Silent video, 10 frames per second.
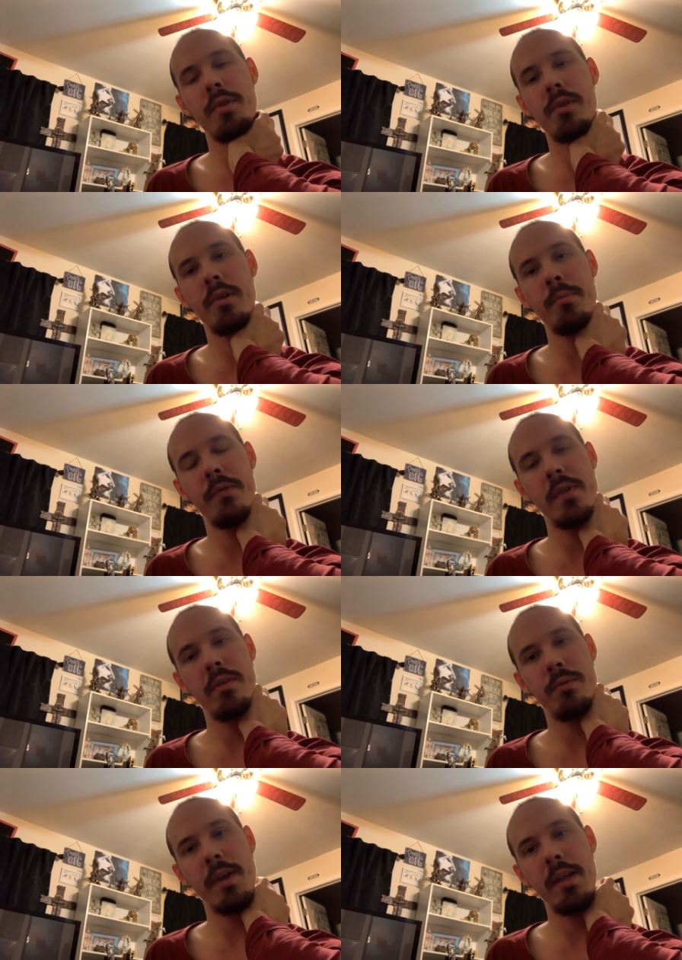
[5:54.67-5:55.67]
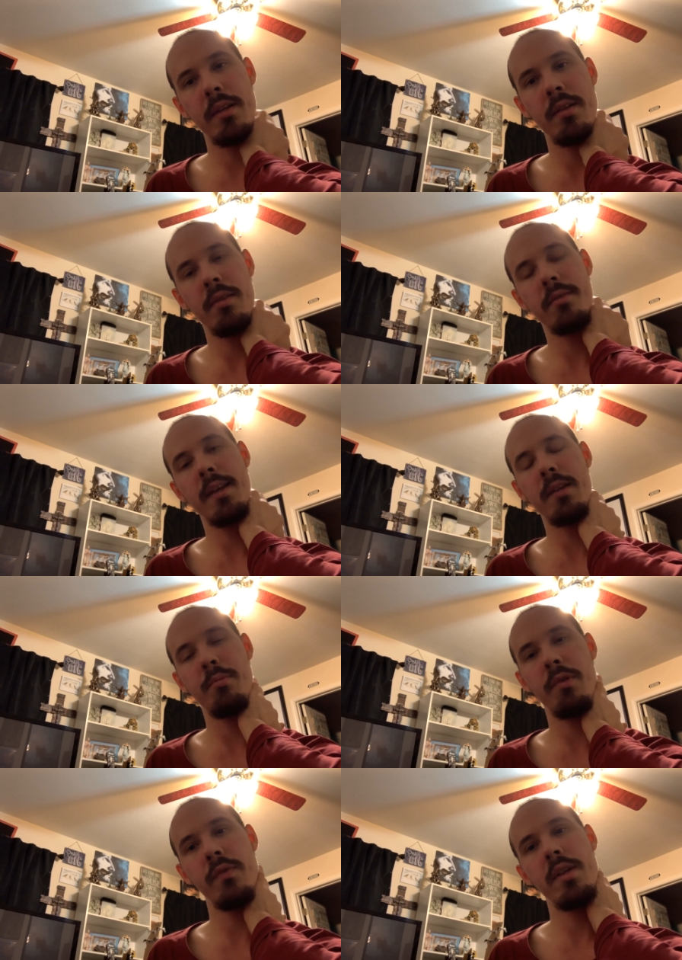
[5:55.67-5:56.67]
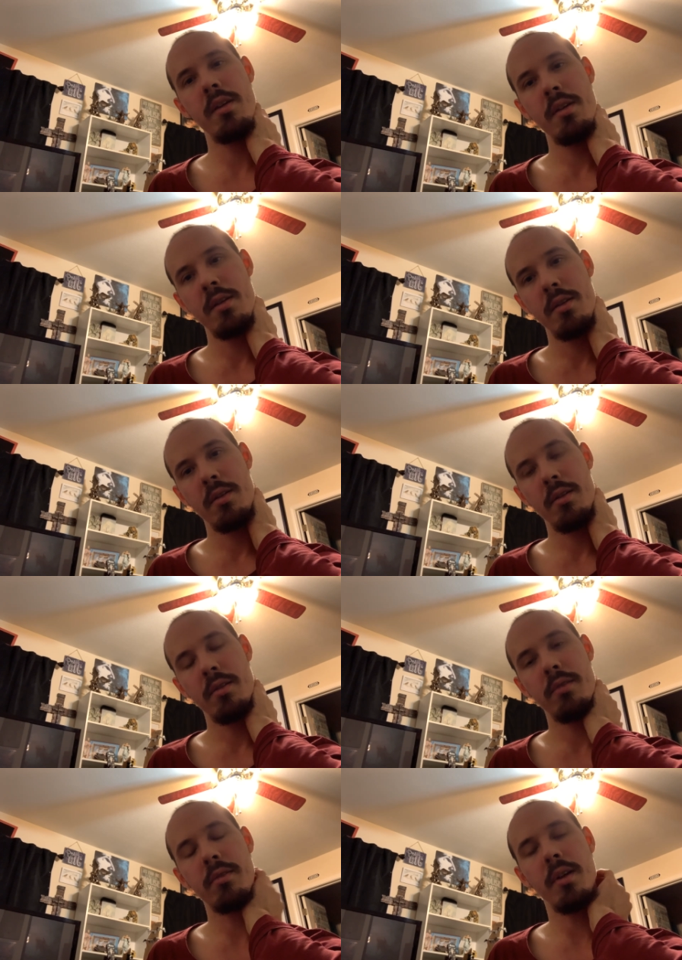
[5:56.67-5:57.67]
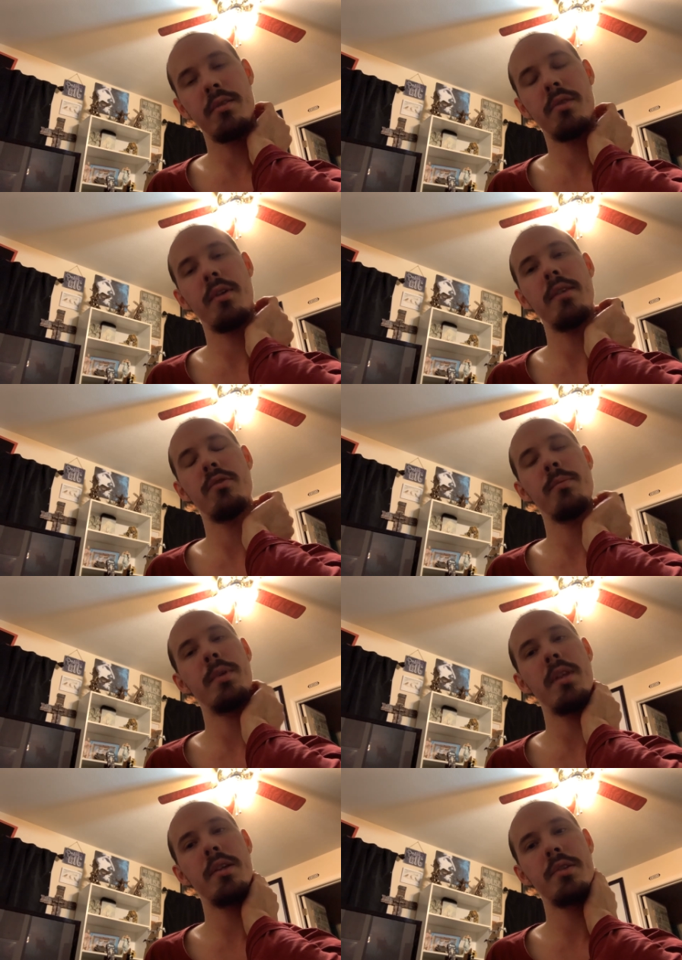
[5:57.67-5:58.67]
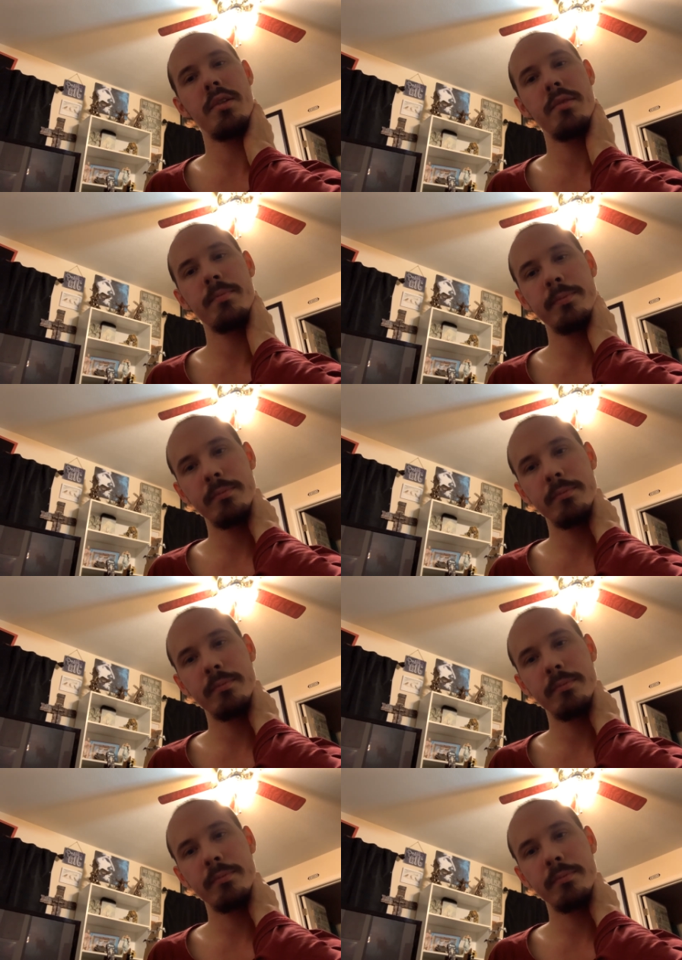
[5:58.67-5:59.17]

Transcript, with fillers: The third movie is Reign. The second movie starts a great tribulation.